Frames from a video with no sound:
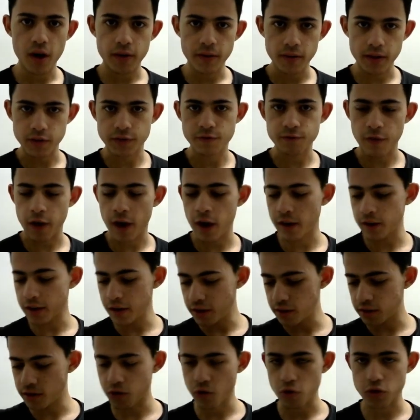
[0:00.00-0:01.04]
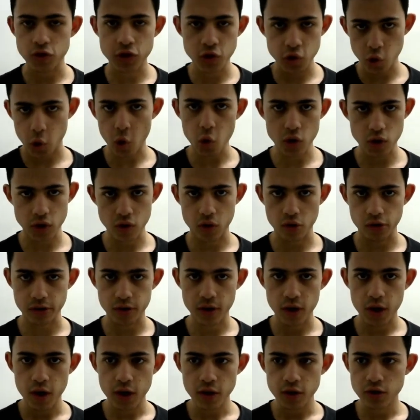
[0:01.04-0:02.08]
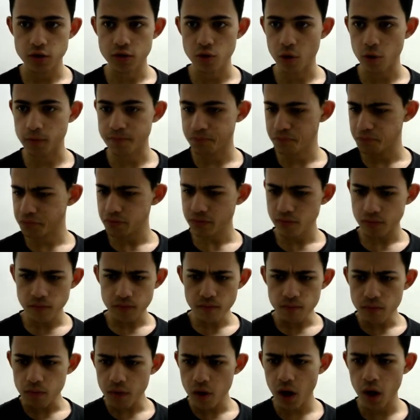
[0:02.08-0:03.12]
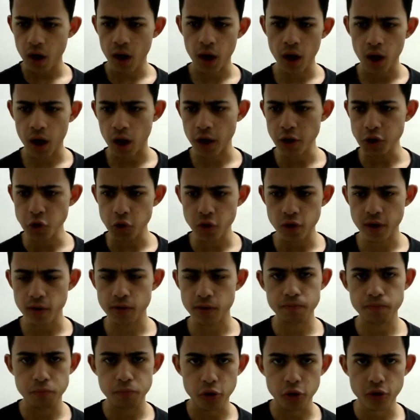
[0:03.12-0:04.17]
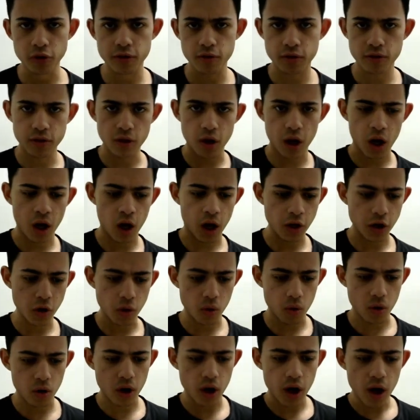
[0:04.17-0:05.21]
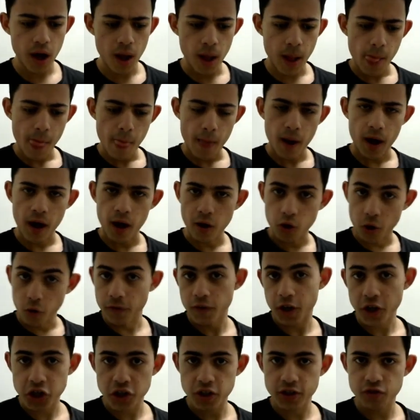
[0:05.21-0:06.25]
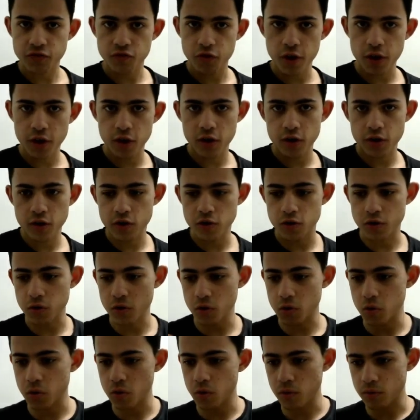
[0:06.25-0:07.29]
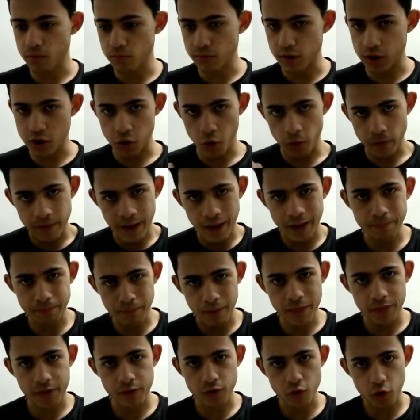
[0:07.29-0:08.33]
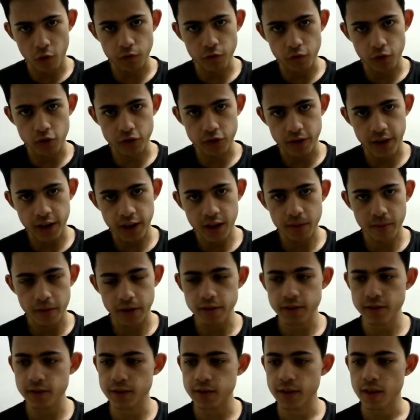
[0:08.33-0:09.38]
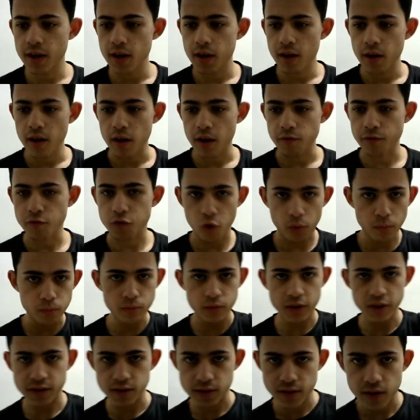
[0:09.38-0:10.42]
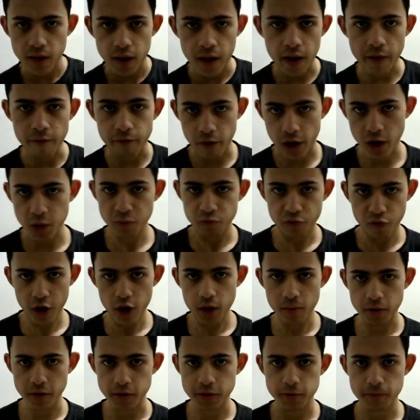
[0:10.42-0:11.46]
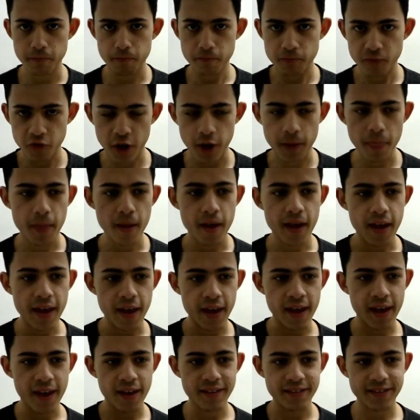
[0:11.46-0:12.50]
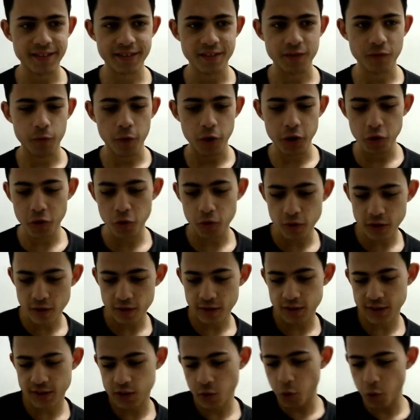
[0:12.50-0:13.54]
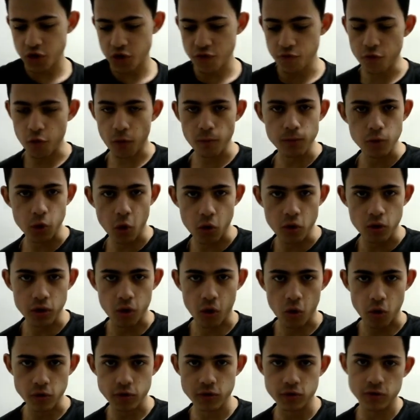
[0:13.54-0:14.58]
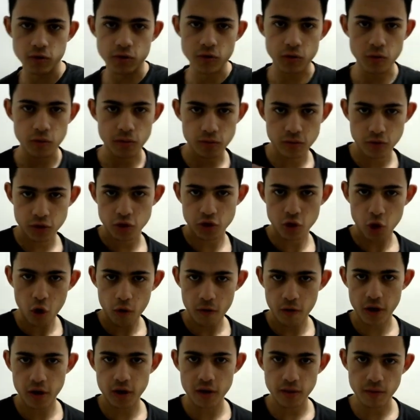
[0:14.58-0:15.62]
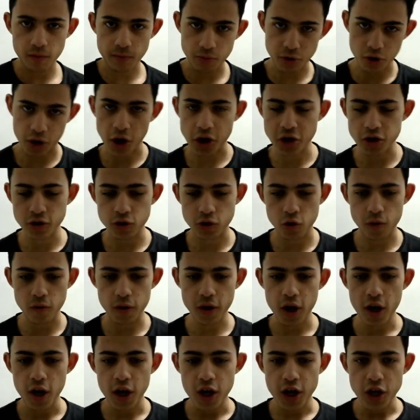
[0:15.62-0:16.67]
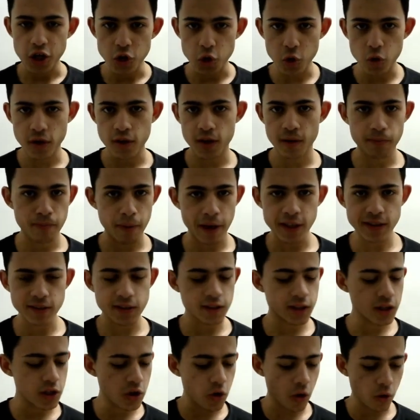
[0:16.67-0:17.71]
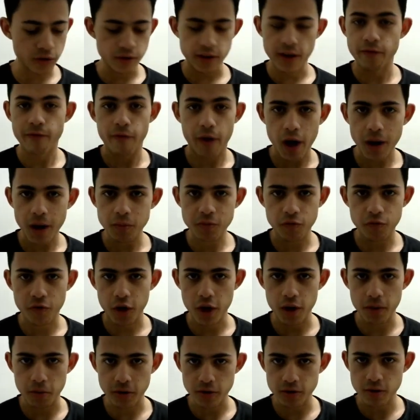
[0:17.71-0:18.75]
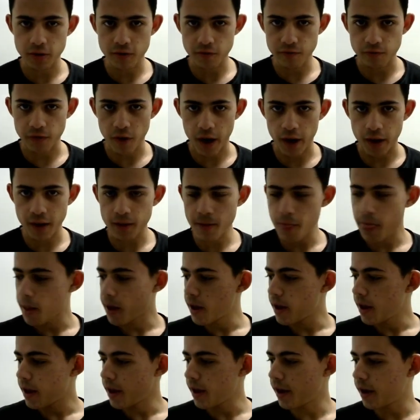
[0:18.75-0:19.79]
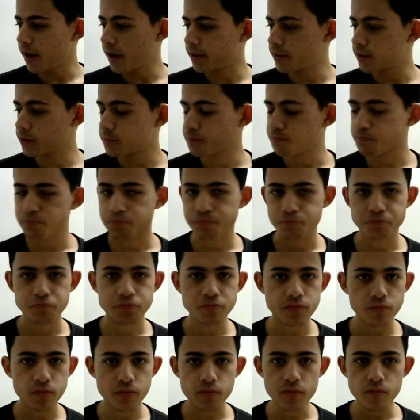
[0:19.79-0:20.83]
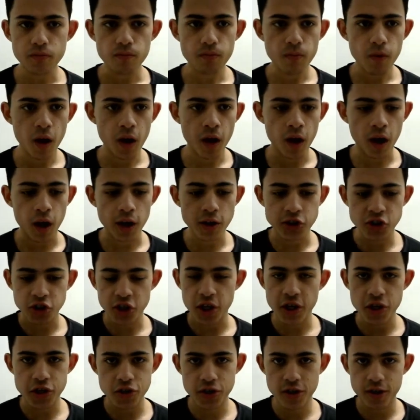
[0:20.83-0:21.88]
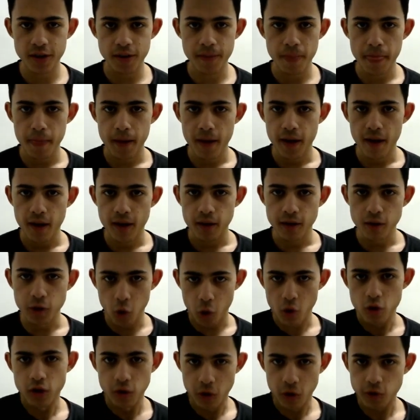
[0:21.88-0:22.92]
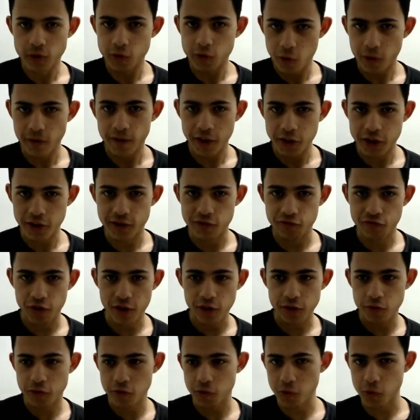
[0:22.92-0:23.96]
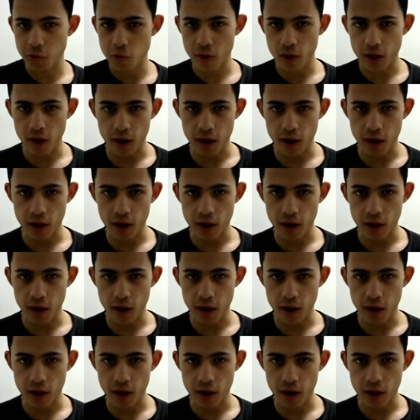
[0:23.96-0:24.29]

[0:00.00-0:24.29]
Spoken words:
this file in your source code. So you can put your connection string to the connect method of your database from this environment variables, right? And when you switch from localhost to server, production server, you can basically go to environment variables file and change the localhost connection string to